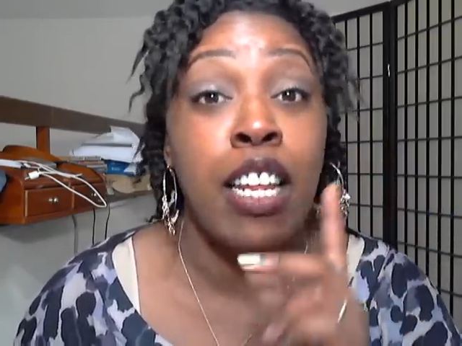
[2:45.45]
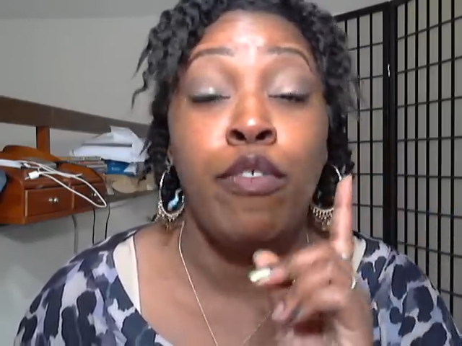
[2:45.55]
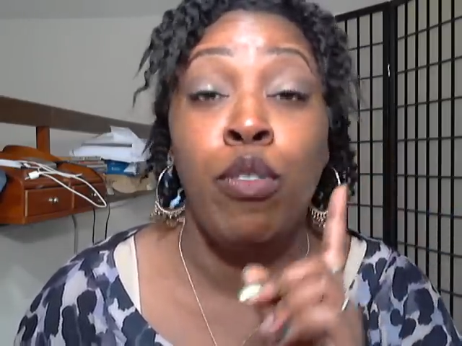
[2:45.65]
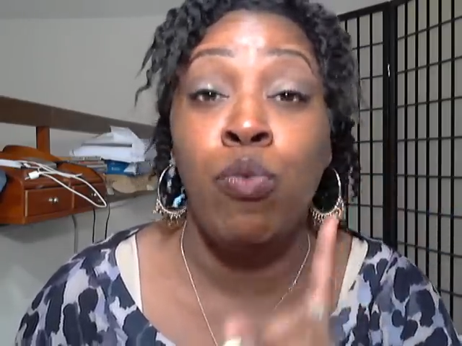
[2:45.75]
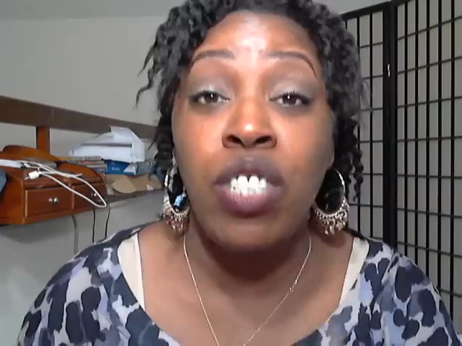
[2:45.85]

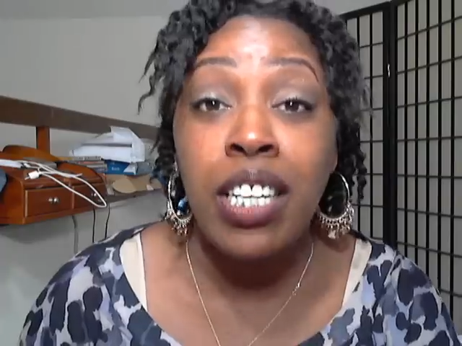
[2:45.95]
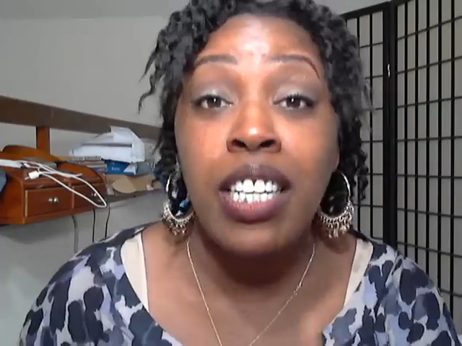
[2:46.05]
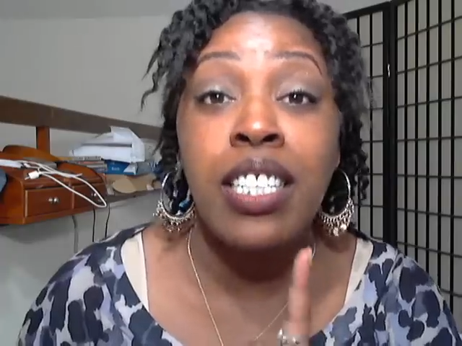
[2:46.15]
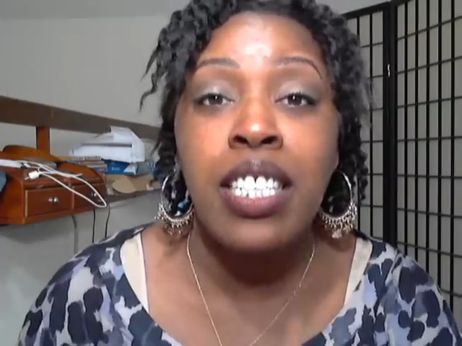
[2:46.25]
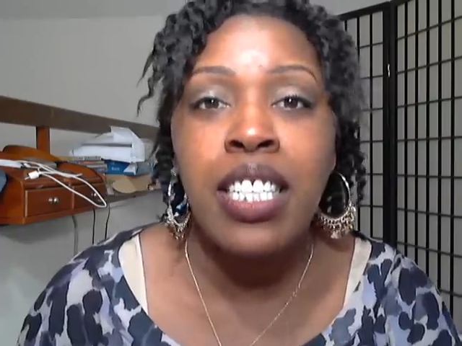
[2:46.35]
If you
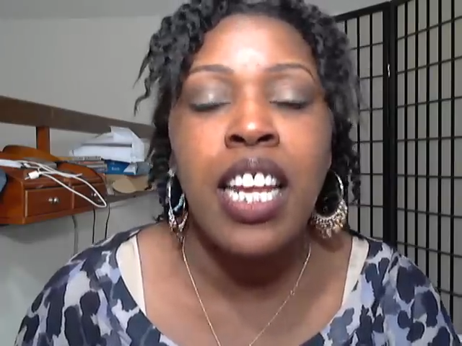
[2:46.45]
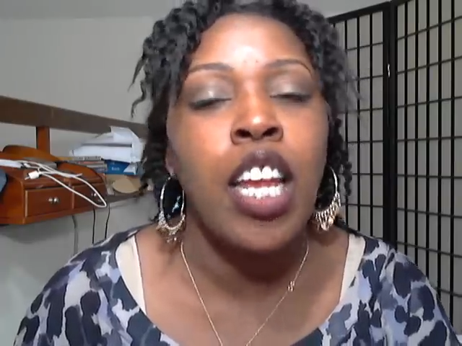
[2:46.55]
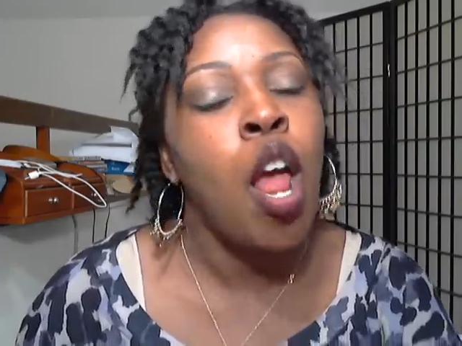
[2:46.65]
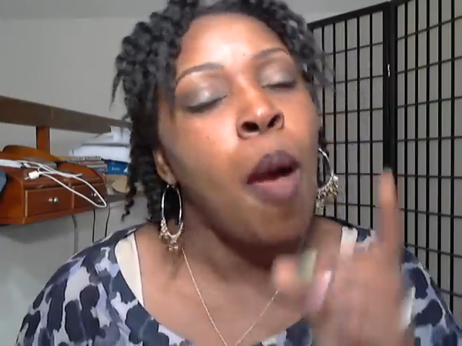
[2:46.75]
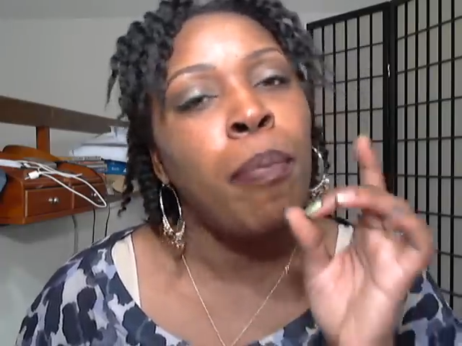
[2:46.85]
didn't see
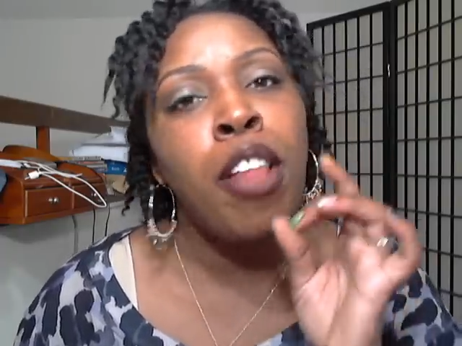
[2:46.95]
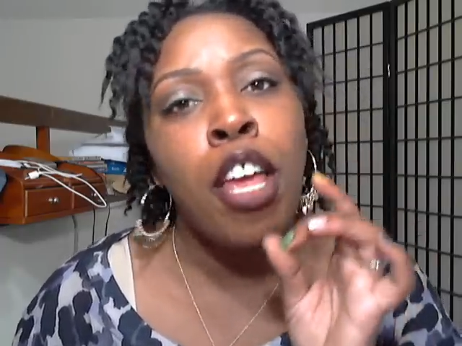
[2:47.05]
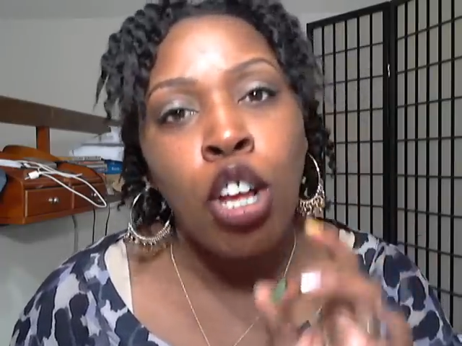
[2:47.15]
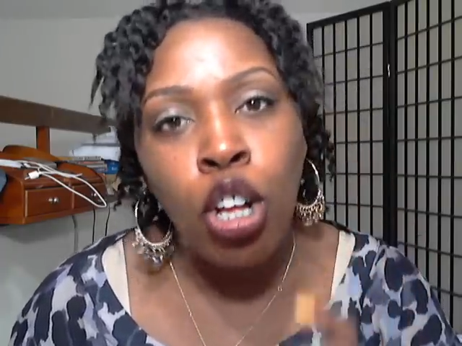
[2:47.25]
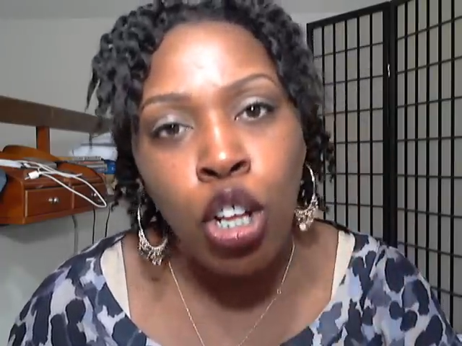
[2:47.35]
it,
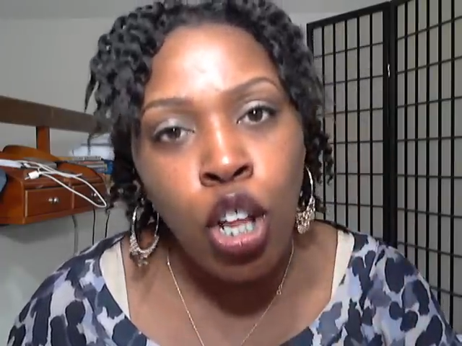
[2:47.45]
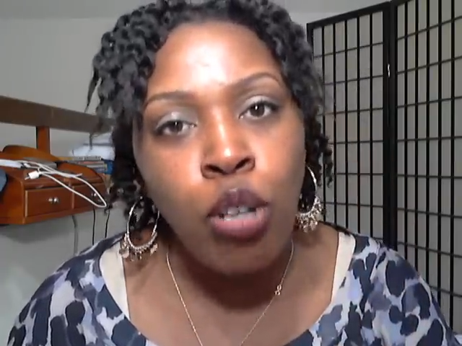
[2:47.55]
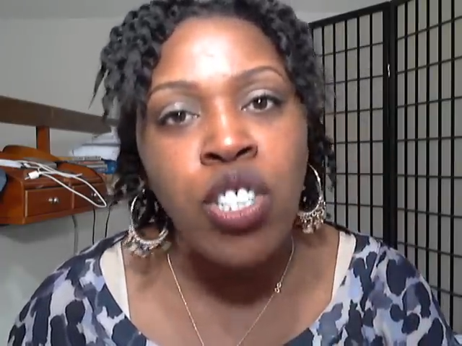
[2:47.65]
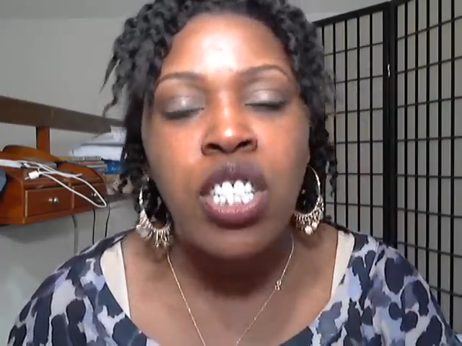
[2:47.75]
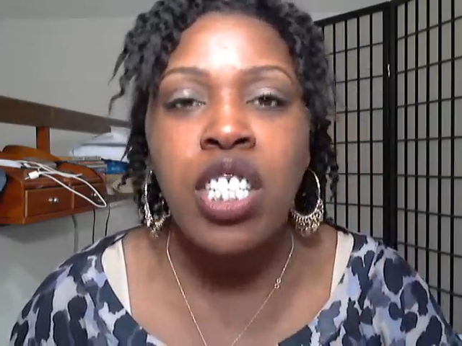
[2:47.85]
pay
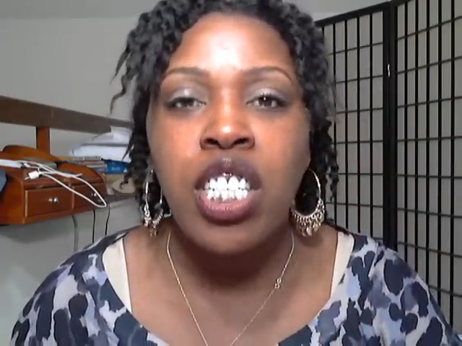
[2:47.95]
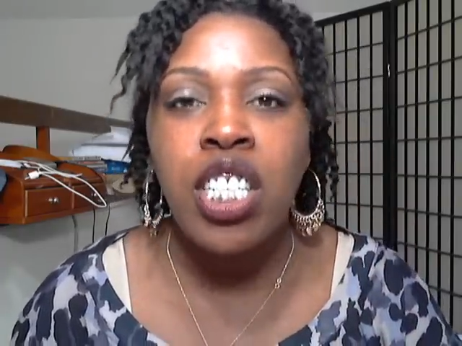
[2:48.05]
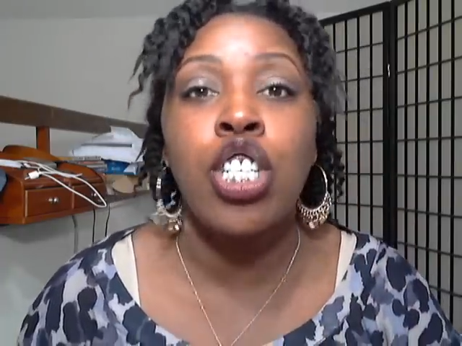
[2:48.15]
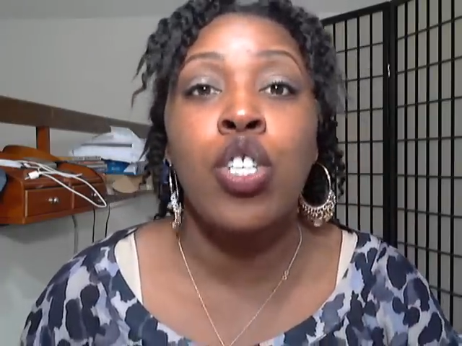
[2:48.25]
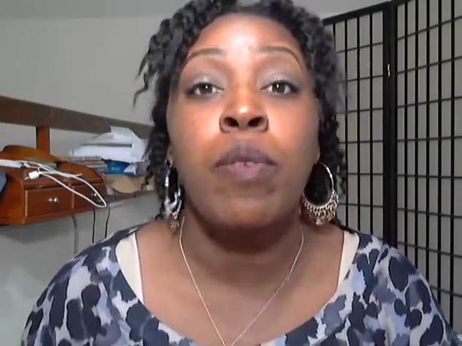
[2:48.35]
close
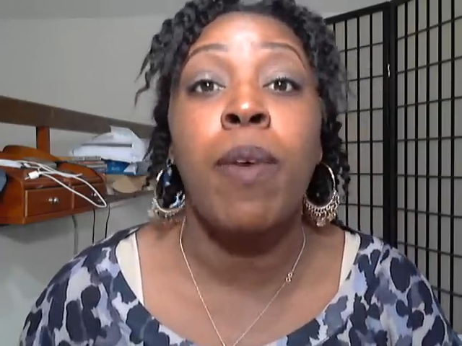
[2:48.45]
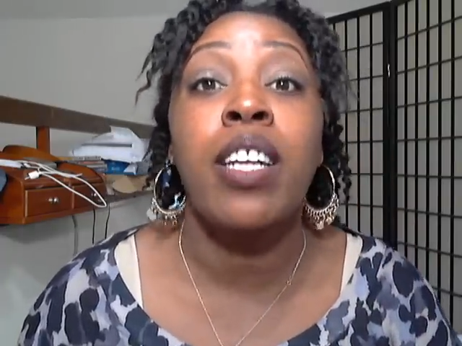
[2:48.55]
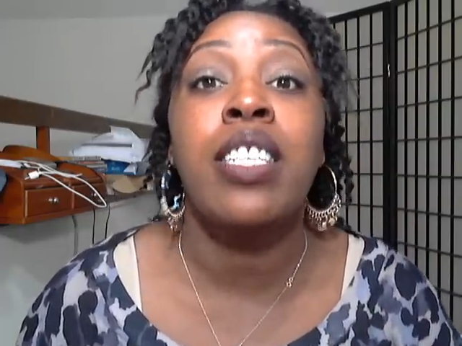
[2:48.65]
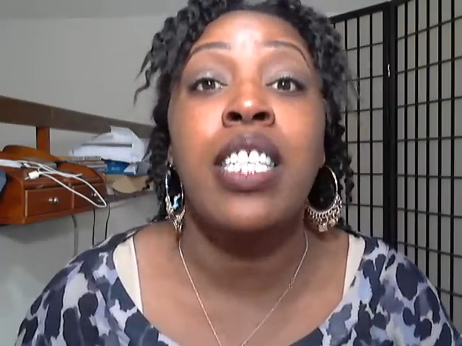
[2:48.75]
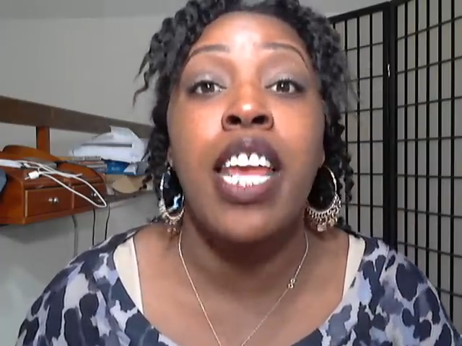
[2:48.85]
attention to
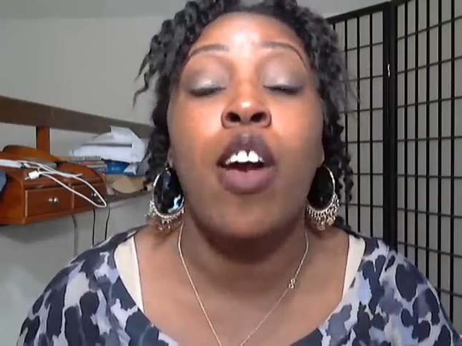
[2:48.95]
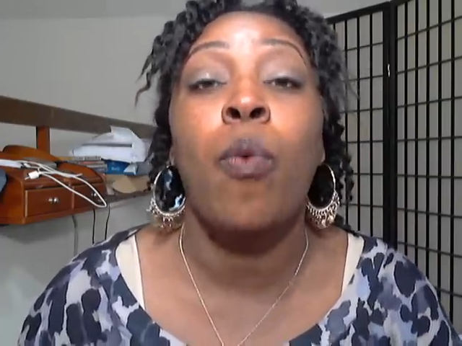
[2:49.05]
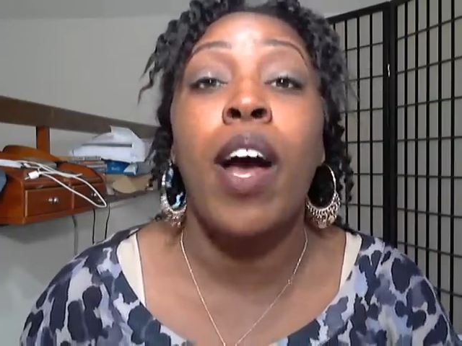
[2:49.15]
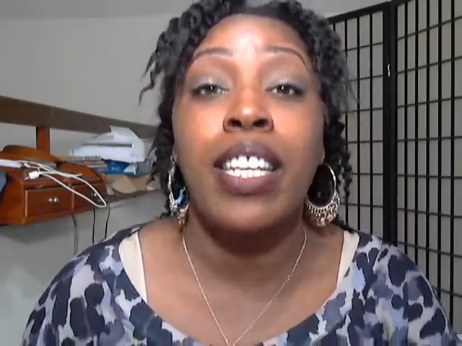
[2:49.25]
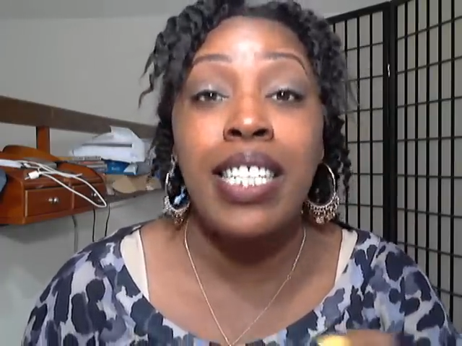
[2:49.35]

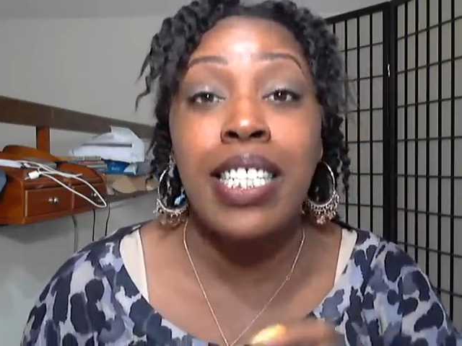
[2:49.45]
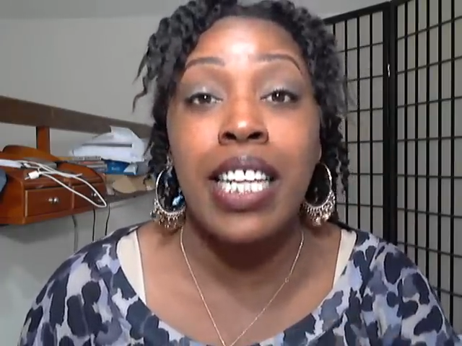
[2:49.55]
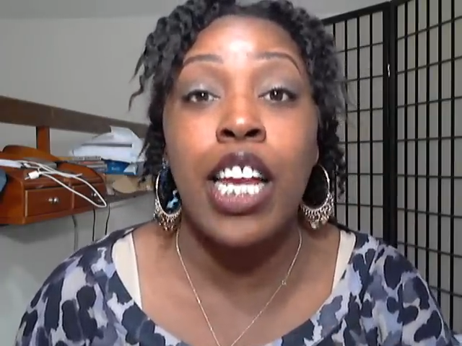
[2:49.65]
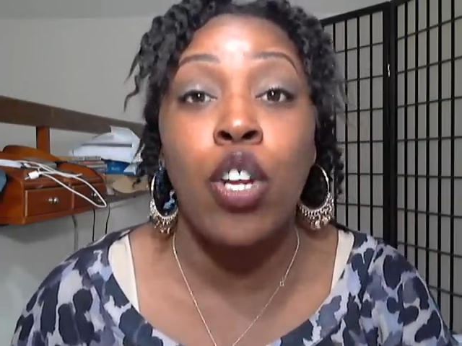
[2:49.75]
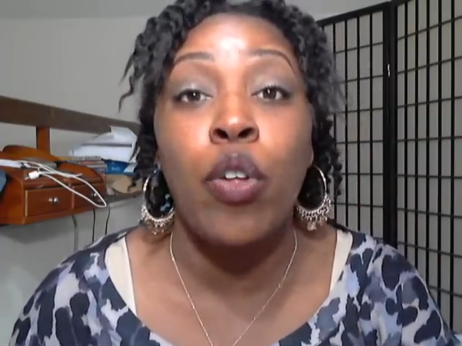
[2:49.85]
Montiel while he's
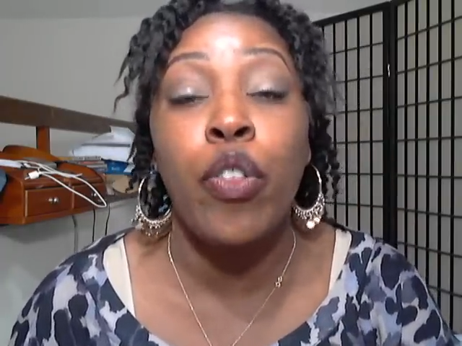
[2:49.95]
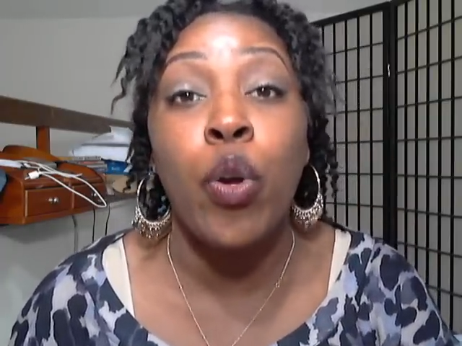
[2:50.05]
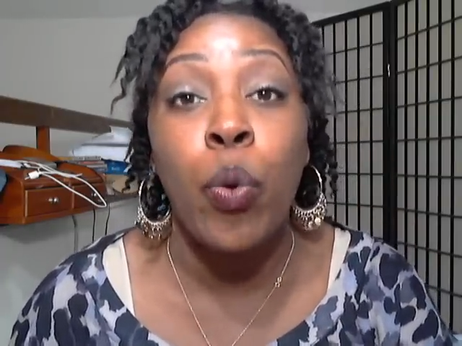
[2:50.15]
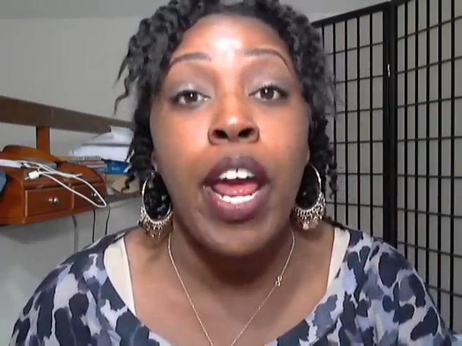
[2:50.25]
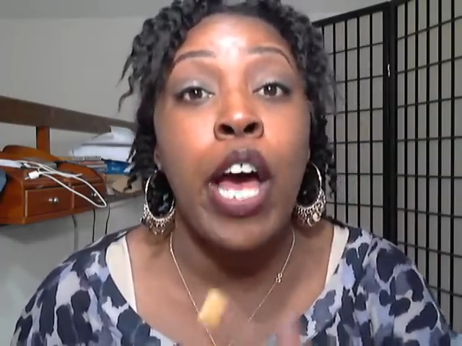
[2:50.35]
laying on the
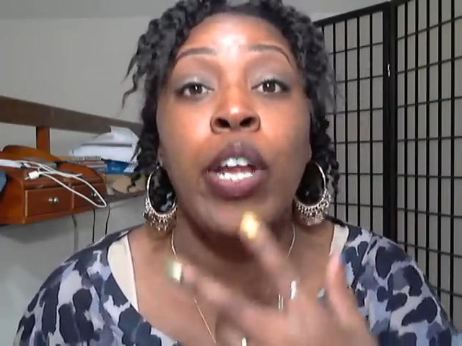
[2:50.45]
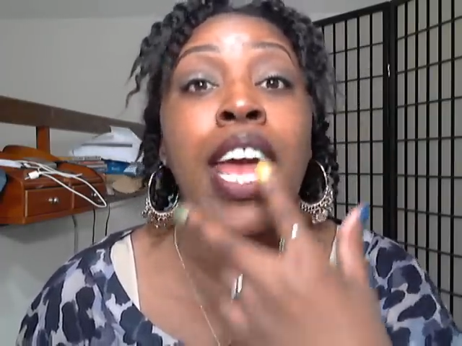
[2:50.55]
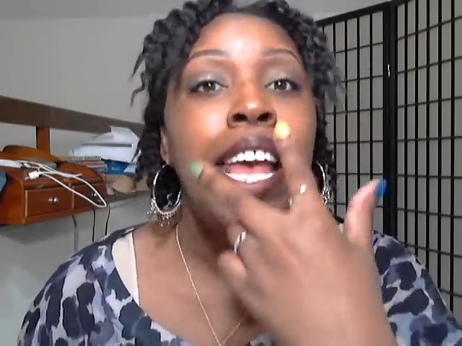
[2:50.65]
ground.